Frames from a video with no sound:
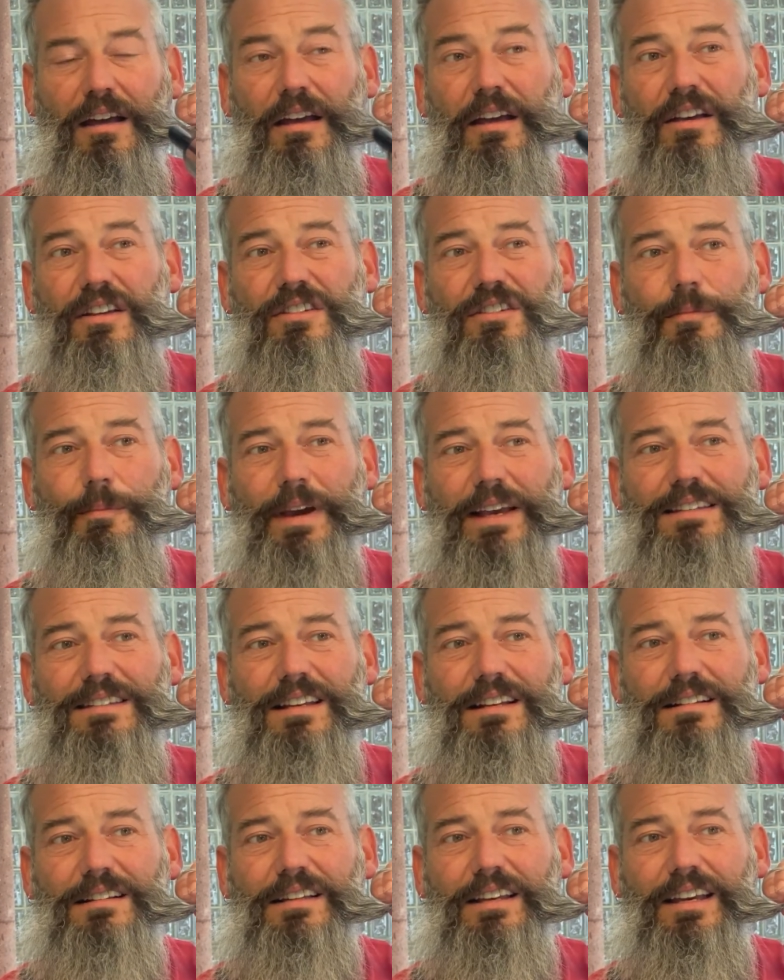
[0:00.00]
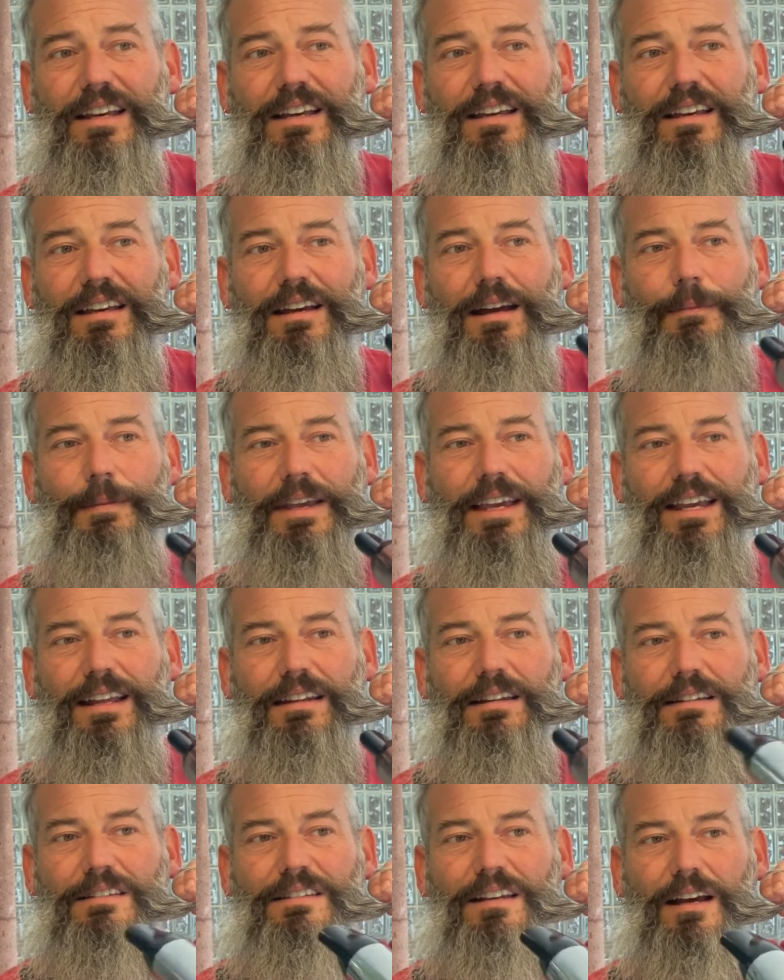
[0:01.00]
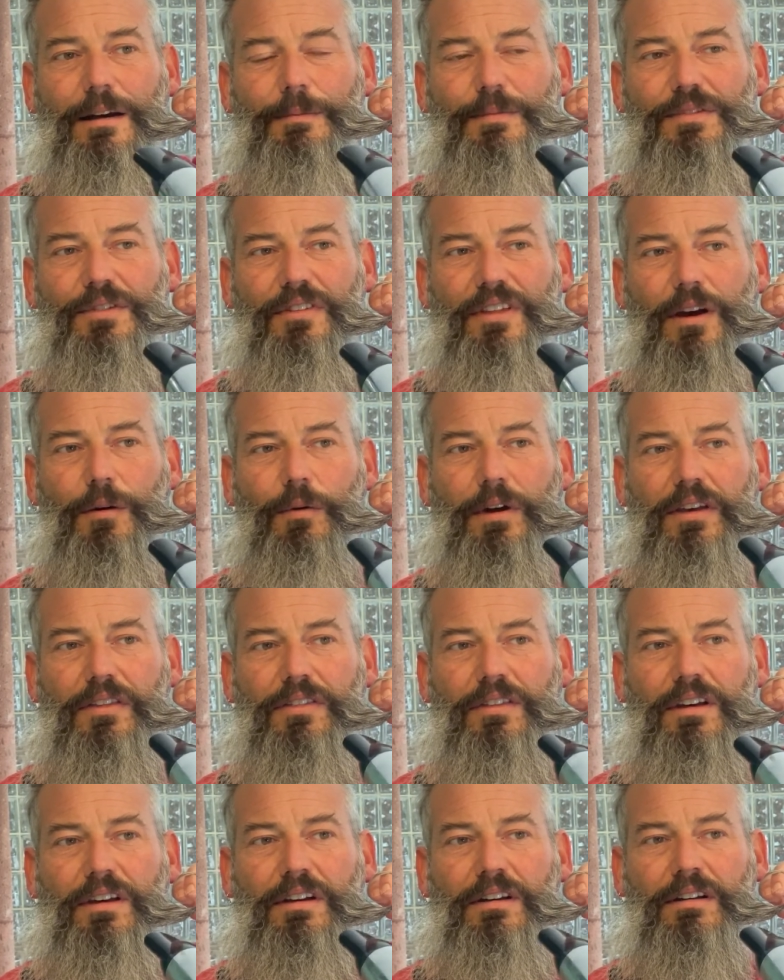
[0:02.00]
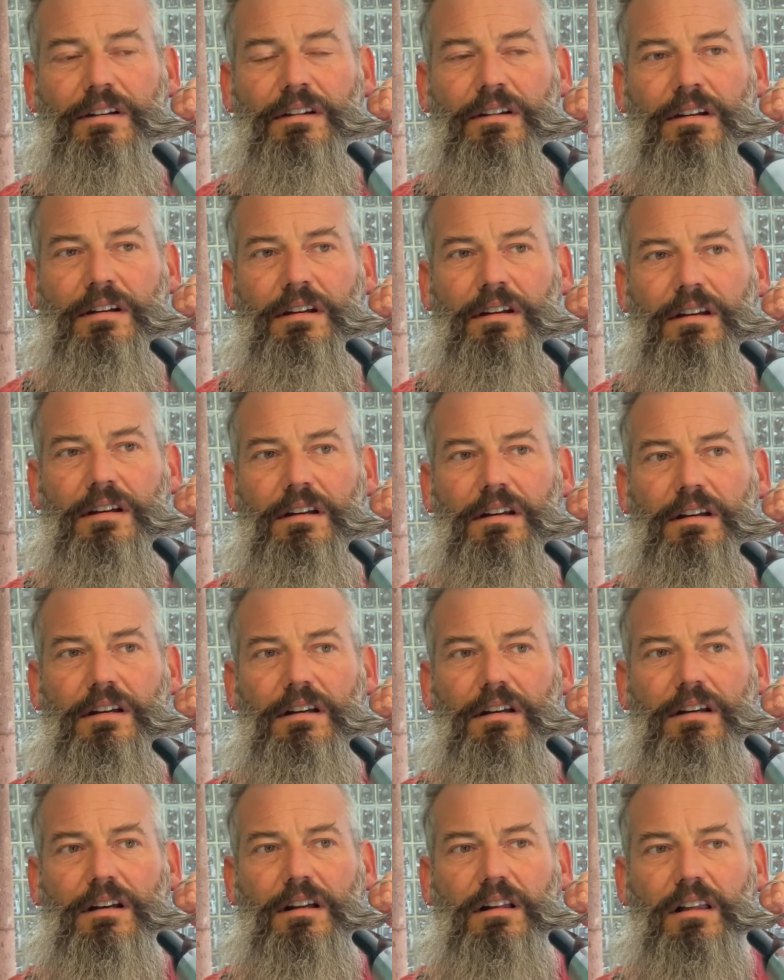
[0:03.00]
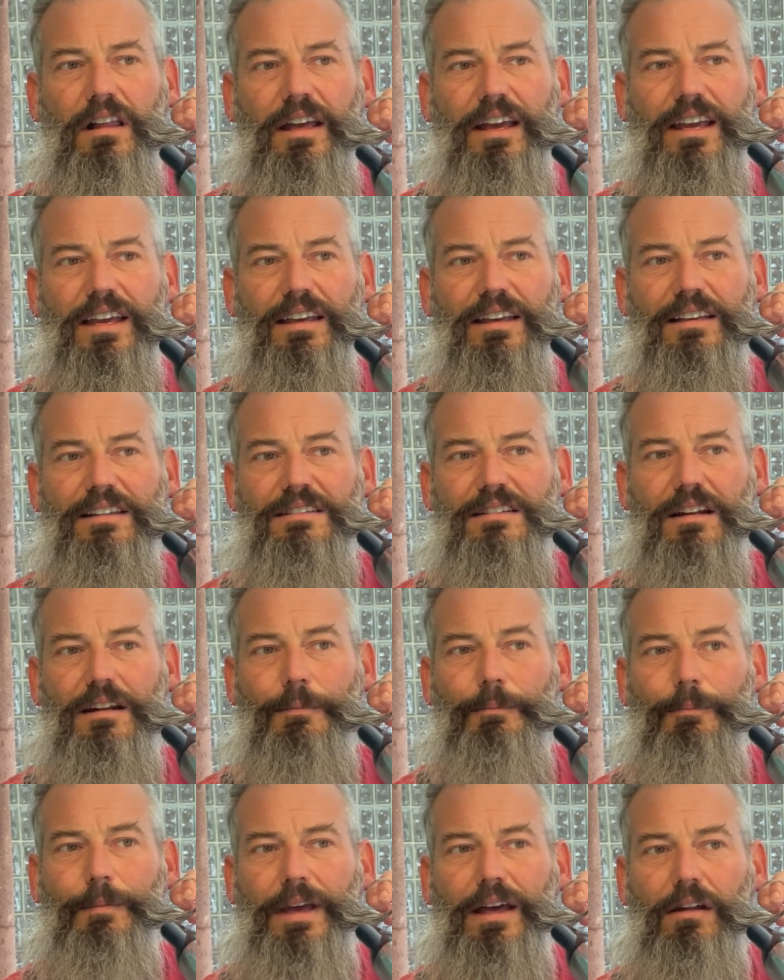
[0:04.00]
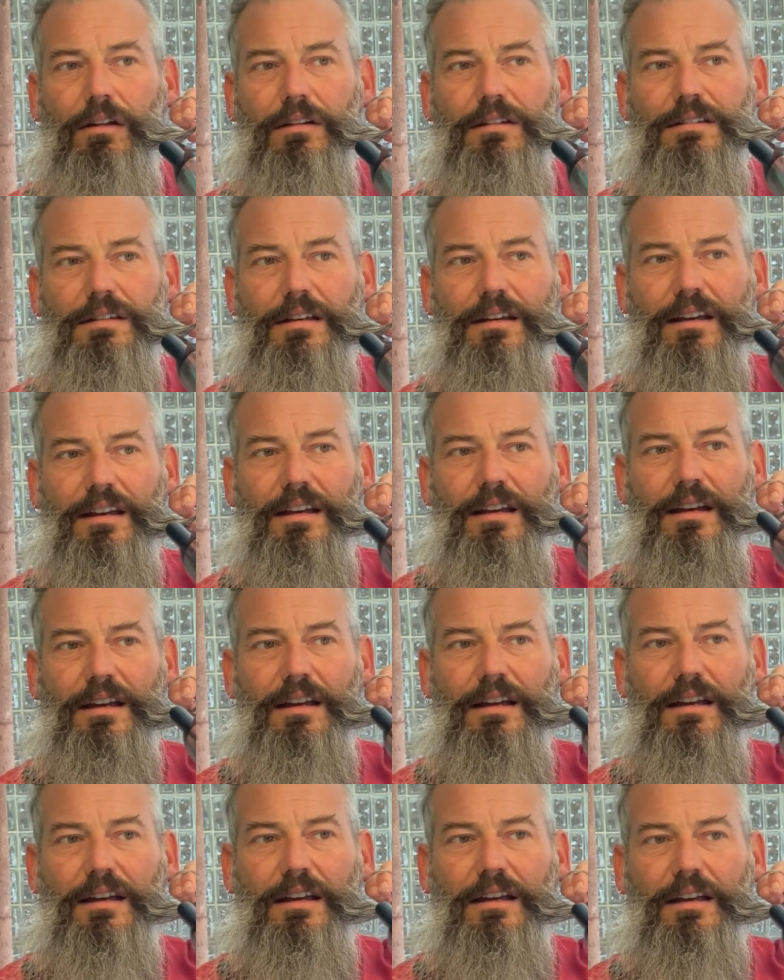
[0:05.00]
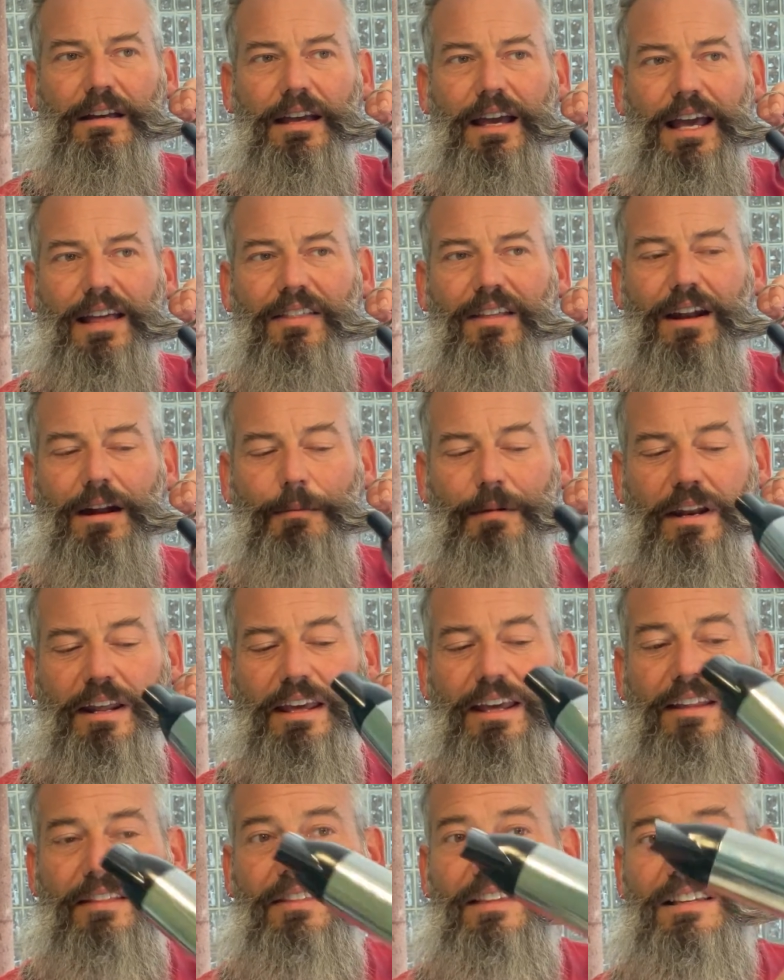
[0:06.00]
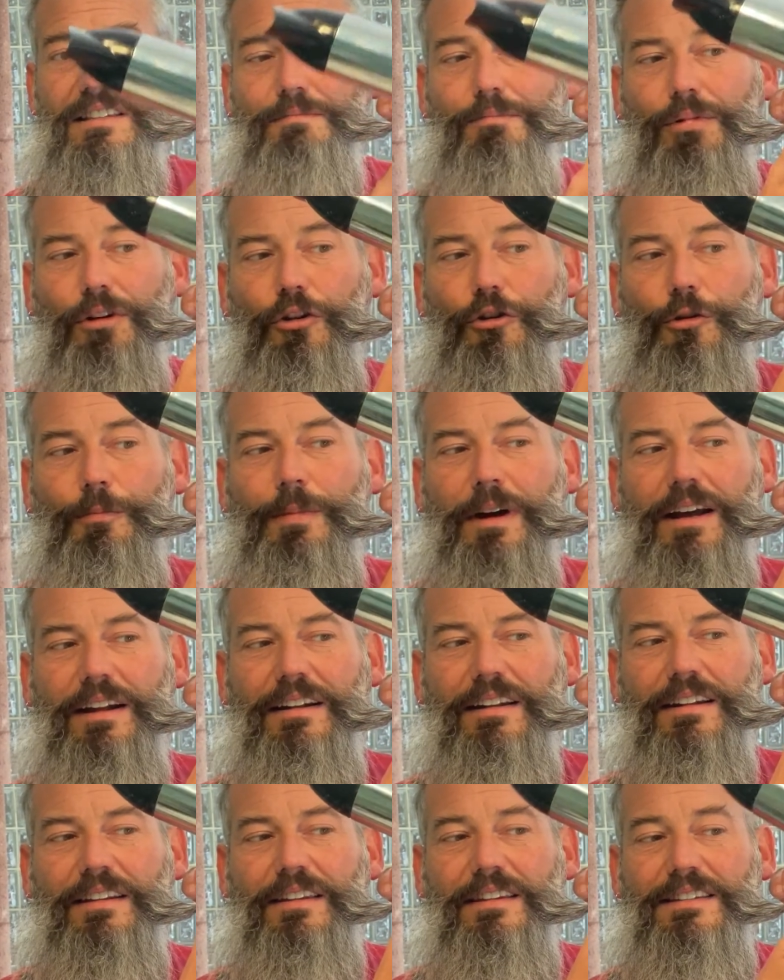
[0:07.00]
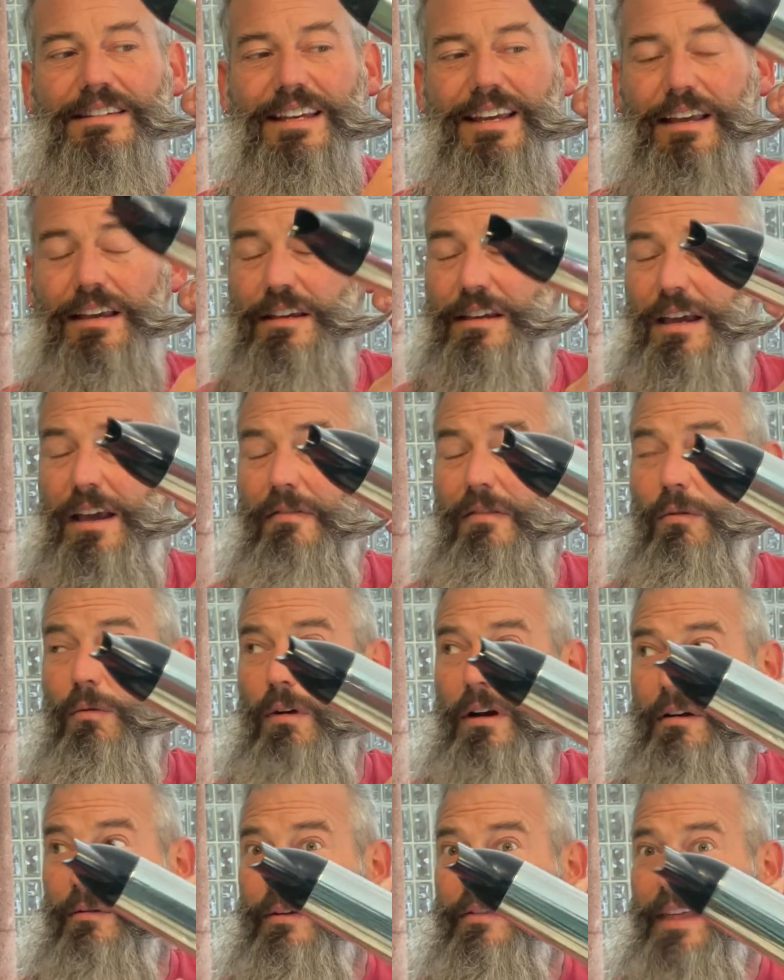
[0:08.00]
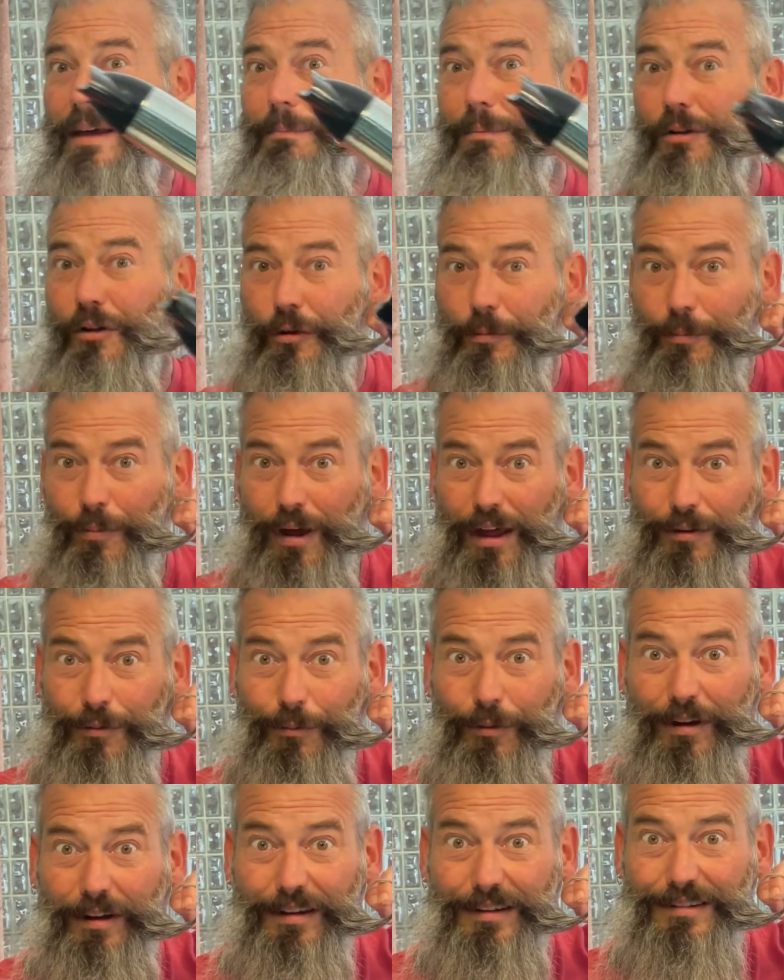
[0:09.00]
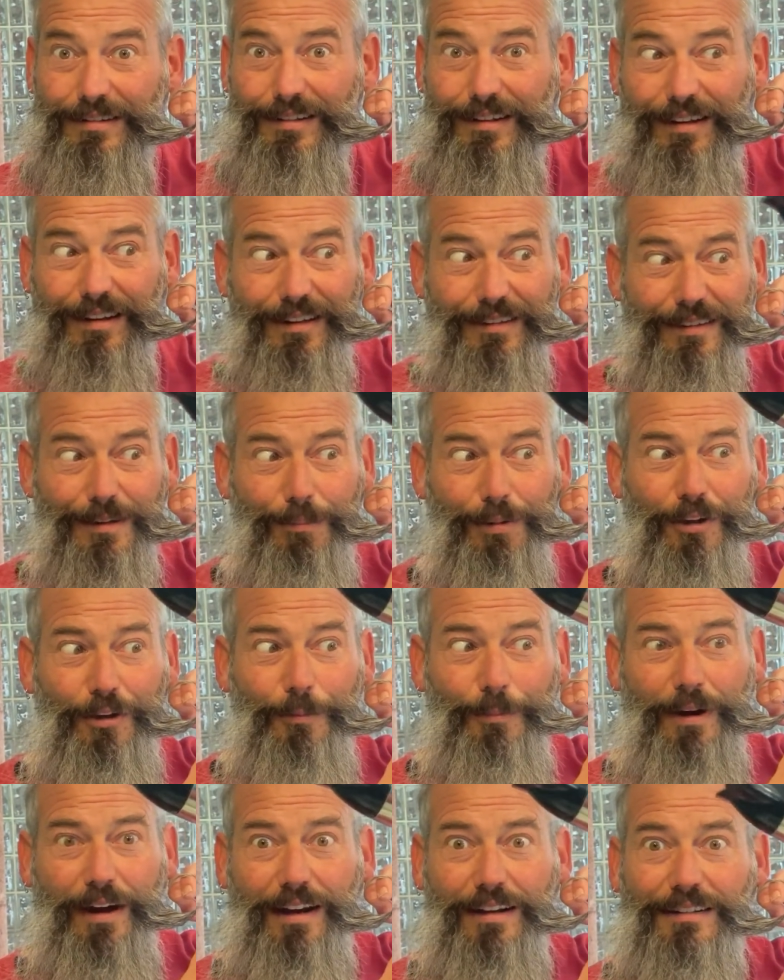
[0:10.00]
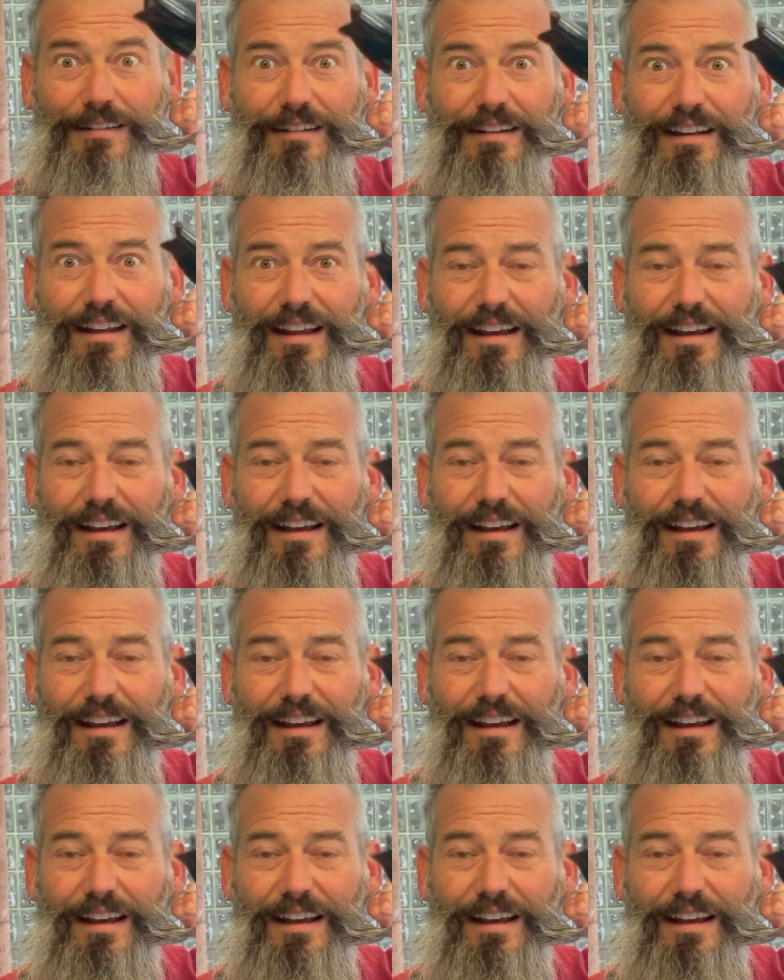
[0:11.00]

so basically I'm heating this up so that way the clay is gonna melt, and then I'm gonna hit this blue button. See, you ever wonder what that blue button was? The blue button.